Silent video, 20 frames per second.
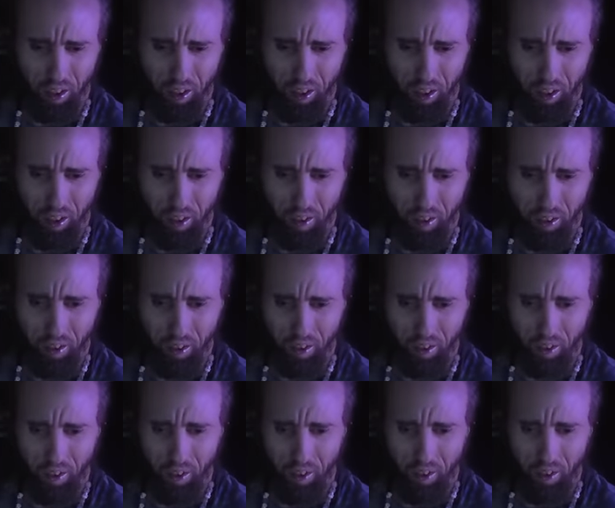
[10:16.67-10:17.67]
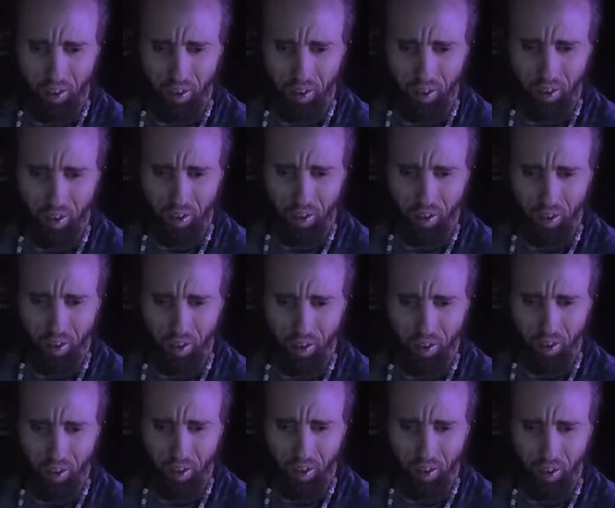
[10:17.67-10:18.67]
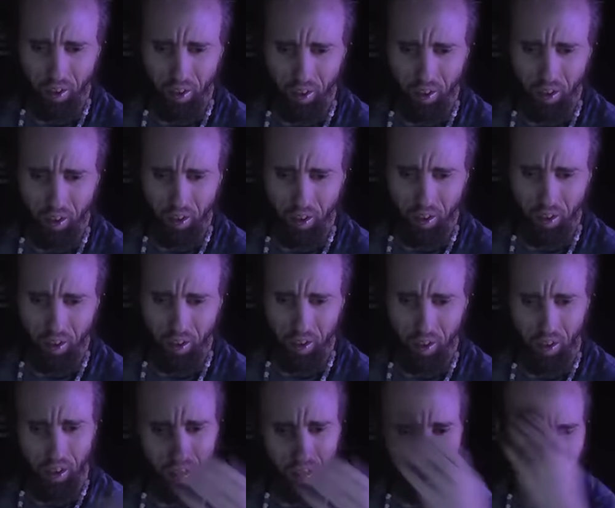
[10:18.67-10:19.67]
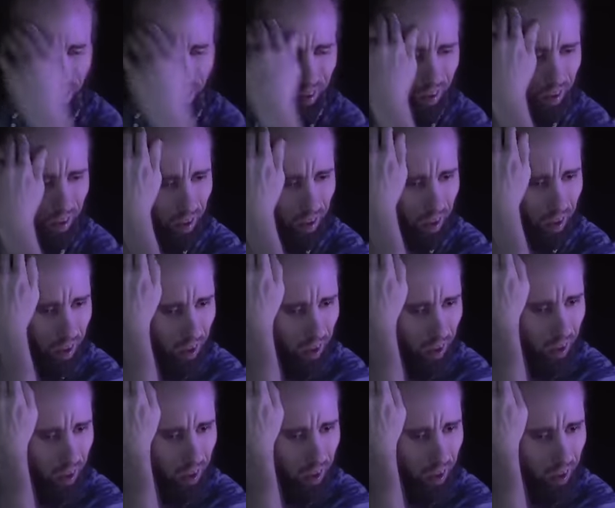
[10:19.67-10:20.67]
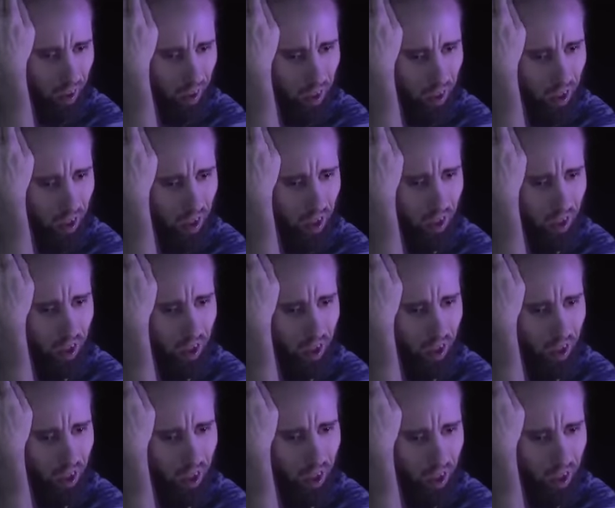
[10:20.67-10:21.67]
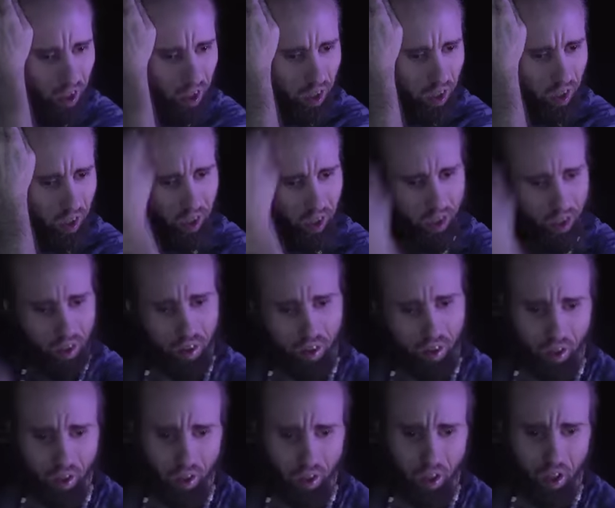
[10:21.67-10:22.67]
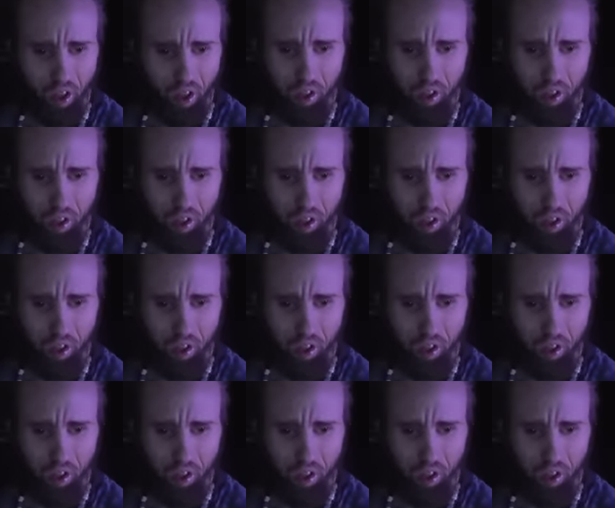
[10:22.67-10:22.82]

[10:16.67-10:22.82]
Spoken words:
Nothing is said.